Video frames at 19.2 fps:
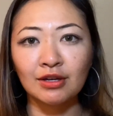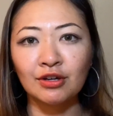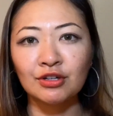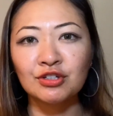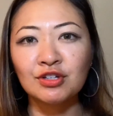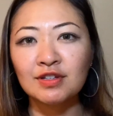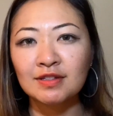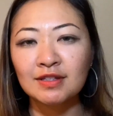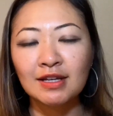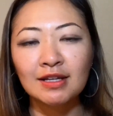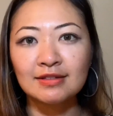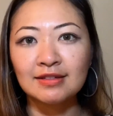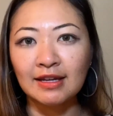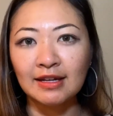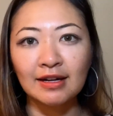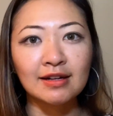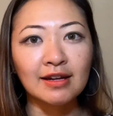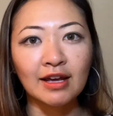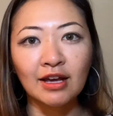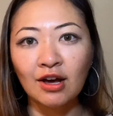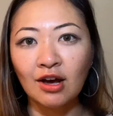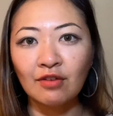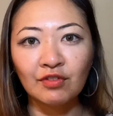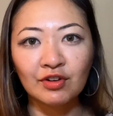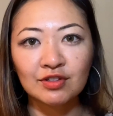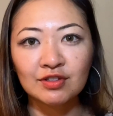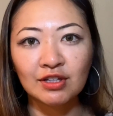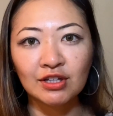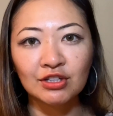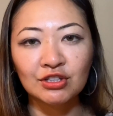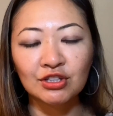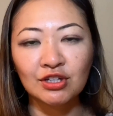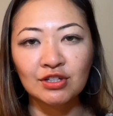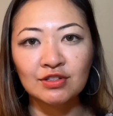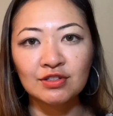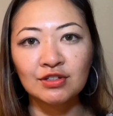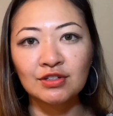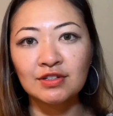or just like day-to-day
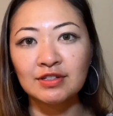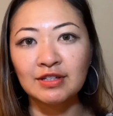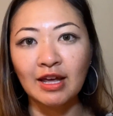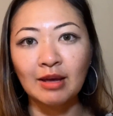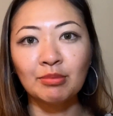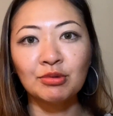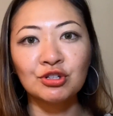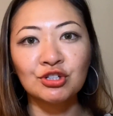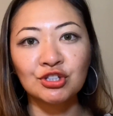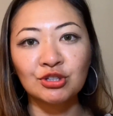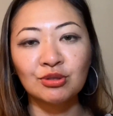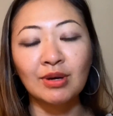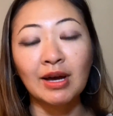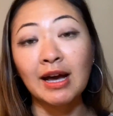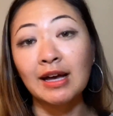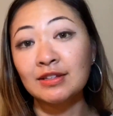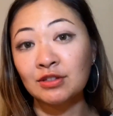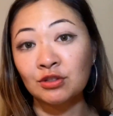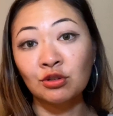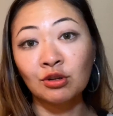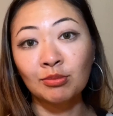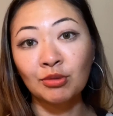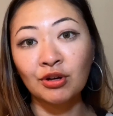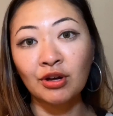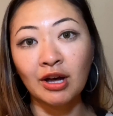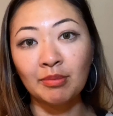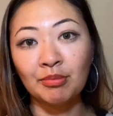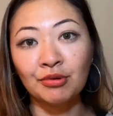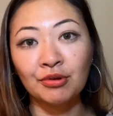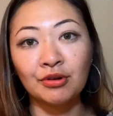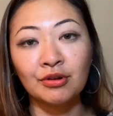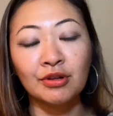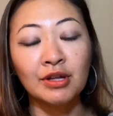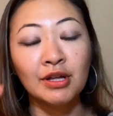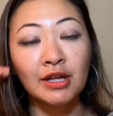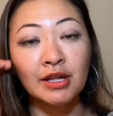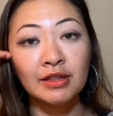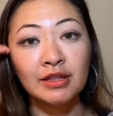conversations to establish you as a normal
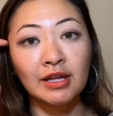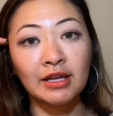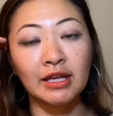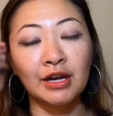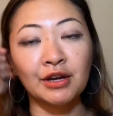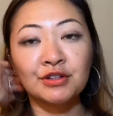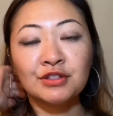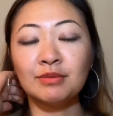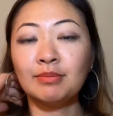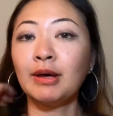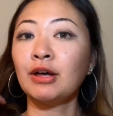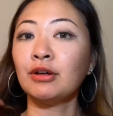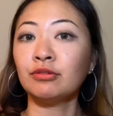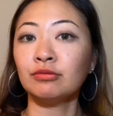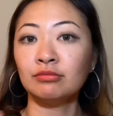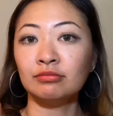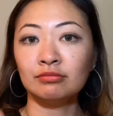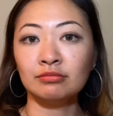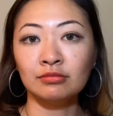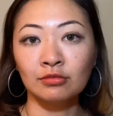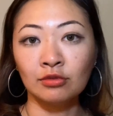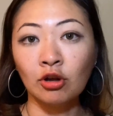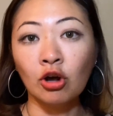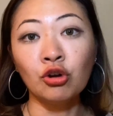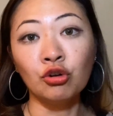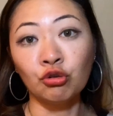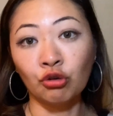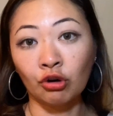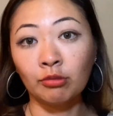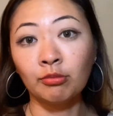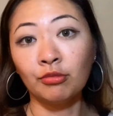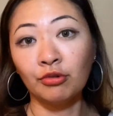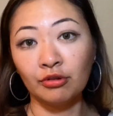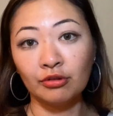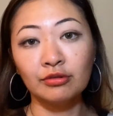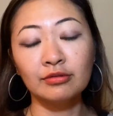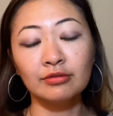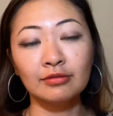couple that cares about
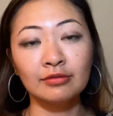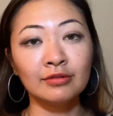normal,